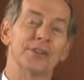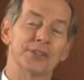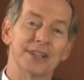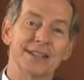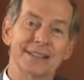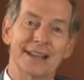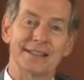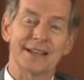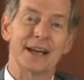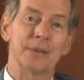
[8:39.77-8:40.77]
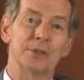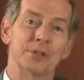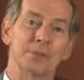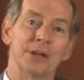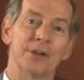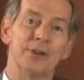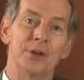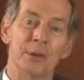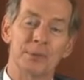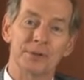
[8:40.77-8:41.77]
Since that time, there's been a
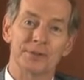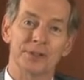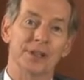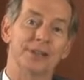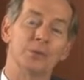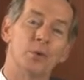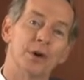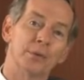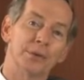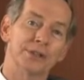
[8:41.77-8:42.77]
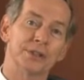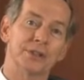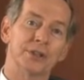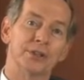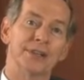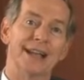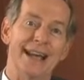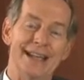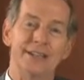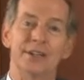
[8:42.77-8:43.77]
number of studies, one of which included
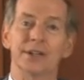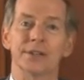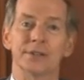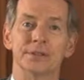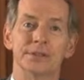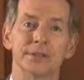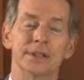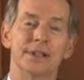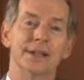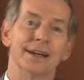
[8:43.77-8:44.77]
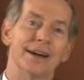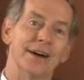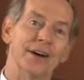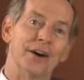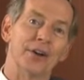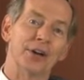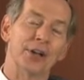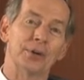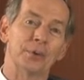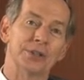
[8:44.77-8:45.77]
8 countries,
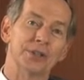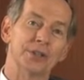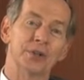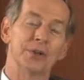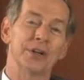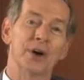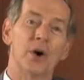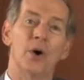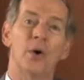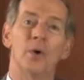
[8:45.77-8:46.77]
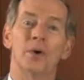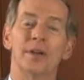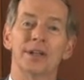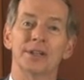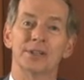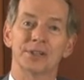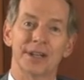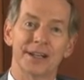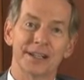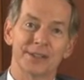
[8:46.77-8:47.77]
another which included all
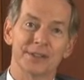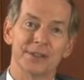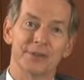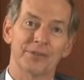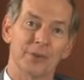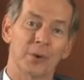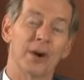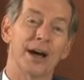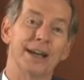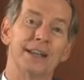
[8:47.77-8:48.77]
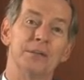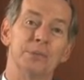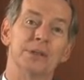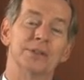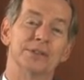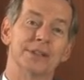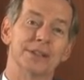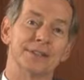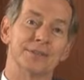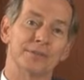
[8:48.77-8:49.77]
studies on fluoride, independent
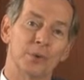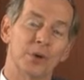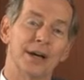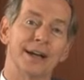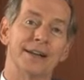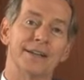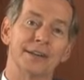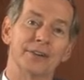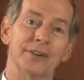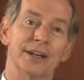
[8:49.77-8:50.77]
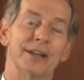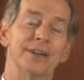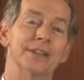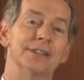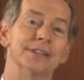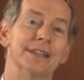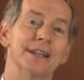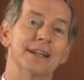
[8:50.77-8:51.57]
studies on fluoride and dental caries